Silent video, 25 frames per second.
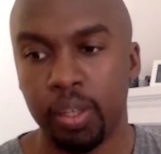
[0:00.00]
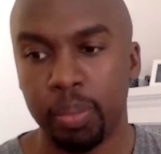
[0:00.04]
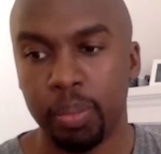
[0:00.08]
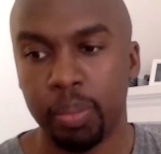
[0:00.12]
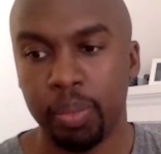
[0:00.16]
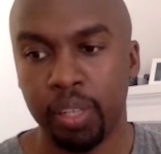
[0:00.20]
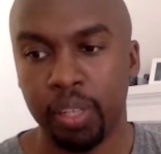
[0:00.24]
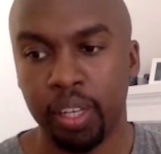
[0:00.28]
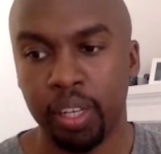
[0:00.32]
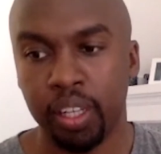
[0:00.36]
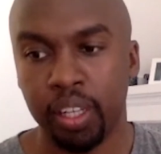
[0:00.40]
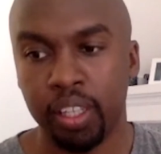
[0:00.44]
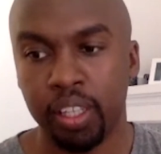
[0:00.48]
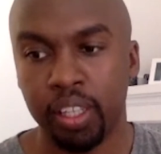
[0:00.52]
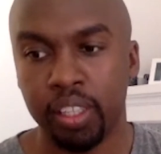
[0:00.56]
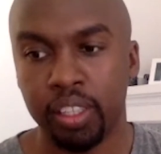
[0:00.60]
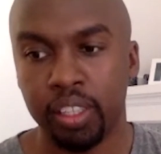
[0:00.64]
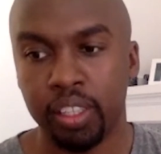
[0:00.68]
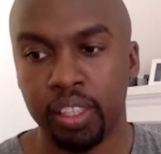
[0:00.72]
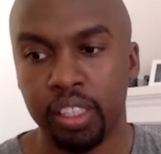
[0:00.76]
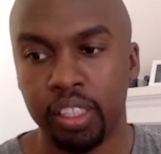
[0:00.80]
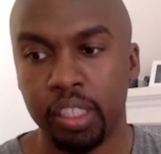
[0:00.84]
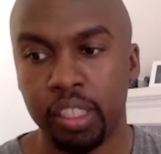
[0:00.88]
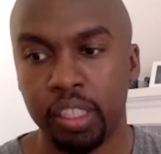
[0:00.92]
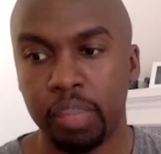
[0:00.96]

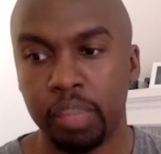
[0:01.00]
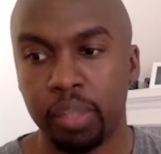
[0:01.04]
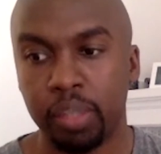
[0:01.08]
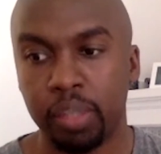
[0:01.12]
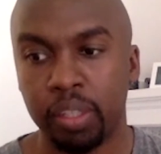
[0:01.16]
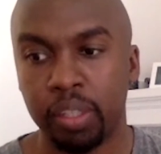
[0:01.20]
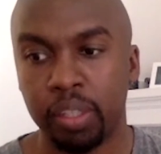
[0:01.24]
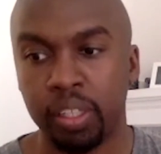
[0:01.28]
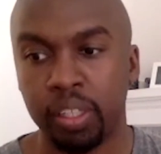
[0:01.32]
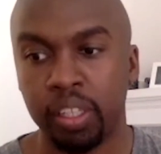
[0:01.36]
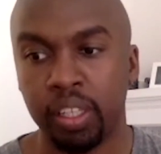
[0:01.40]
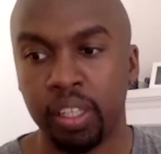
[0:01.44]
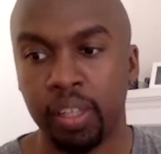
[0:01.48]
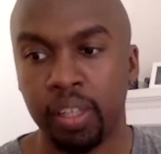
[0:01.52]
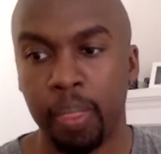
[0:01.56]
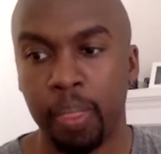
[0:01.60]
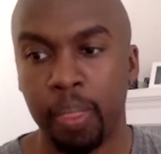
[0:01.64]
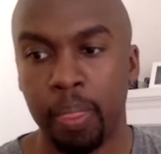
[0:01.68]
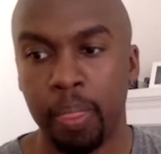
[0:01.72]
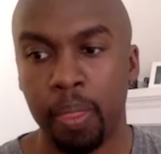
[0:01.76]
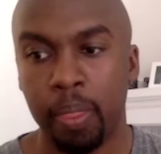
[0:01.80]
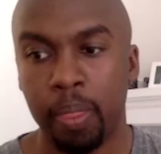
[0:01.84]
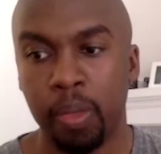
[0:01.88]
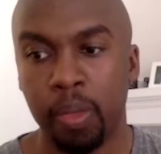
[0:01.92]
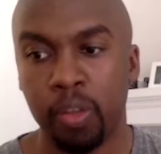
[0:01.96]
because typically
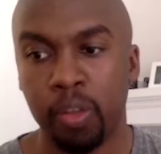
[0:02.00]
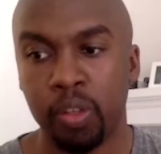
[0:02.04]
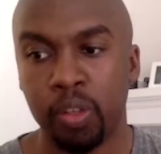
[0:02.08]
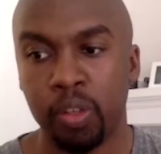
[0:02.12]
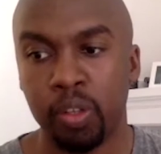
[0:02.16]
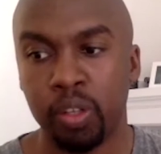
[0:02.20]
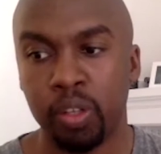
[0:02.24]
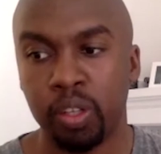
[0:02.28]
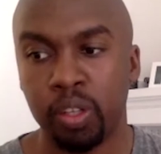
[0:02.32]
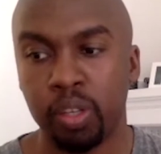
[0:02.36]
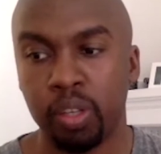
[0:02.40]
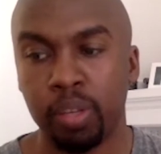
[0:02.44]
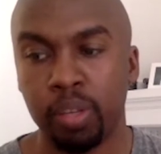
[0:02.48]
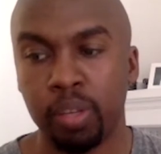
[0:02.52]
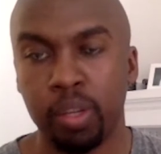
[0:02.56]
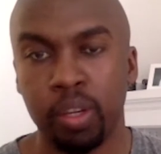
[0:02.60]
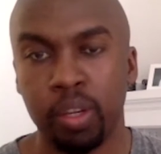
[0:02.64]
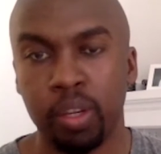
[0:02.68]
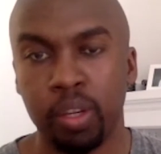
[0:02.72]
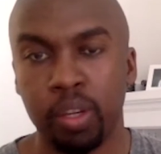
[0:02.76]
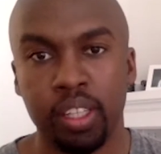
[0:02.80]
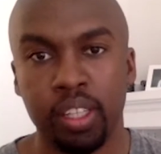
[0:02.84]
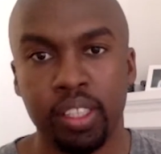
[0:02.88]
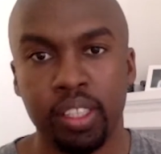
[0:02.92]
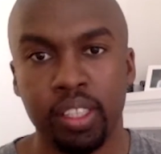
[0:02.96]
those are the
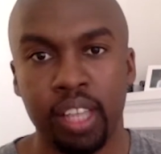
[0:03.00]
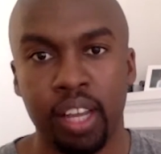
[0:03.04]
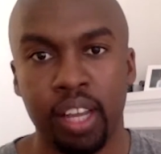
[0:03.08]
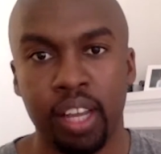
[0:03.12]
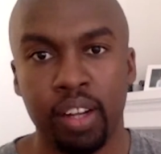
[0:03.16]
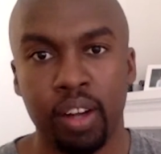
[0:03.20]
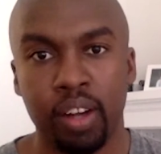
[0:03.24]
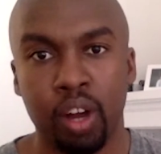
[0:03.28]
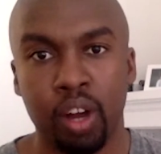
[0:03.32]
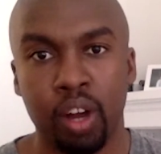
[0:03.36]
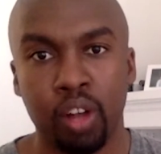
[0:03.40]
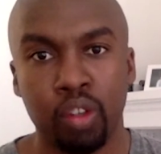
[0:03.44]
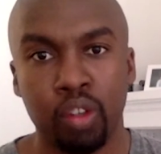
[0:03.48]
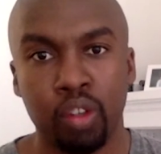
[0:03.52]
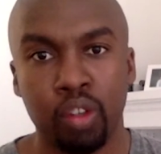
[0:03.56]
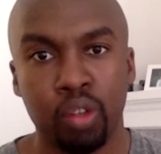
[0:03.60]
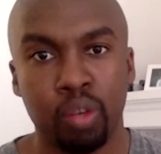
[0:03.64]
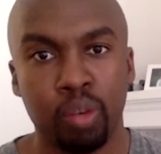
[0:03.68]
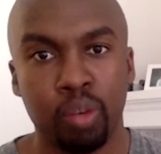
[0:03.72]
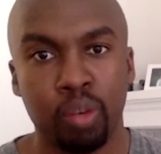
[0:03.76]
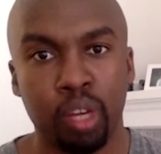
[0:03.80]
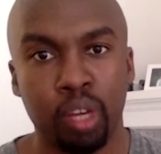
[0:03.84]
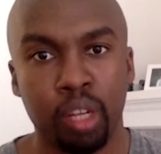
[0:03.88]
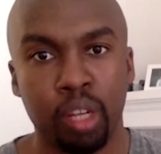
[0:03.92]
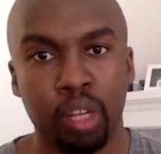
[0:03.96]
communities that aren't doing
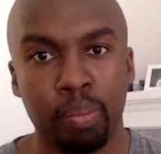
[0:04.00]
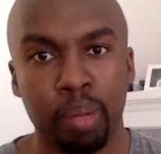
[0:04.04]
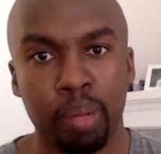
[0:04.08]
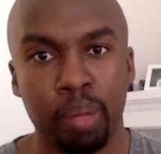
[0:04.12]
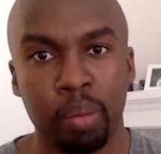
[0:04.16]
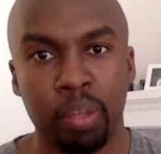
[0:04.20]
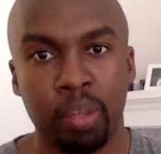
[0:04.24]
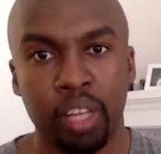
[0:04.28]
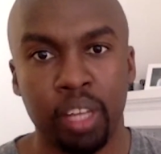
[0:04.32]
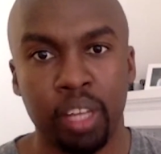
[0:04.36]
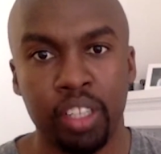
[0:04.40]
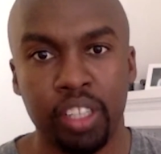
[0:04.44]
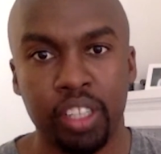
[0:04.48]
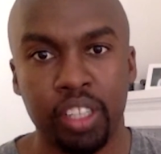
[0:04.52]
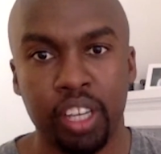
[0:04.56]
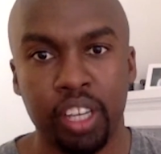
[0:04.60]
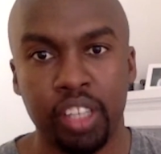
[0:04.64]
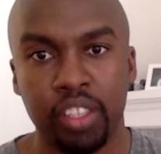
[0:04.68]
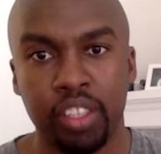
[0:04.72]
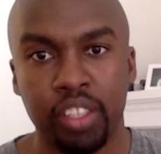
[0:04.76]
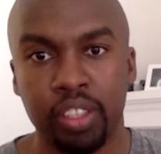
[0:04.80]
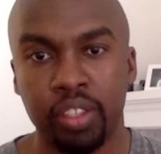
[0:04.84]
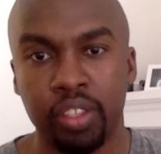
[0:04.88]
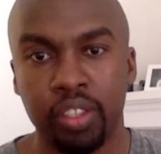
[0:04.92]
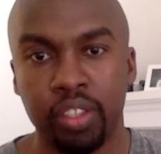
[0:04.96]
well in public
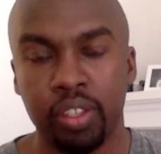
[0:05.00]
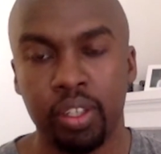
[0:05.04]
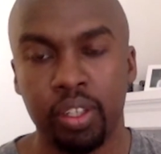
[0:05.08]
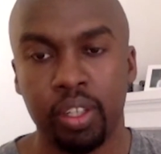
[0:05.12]
education.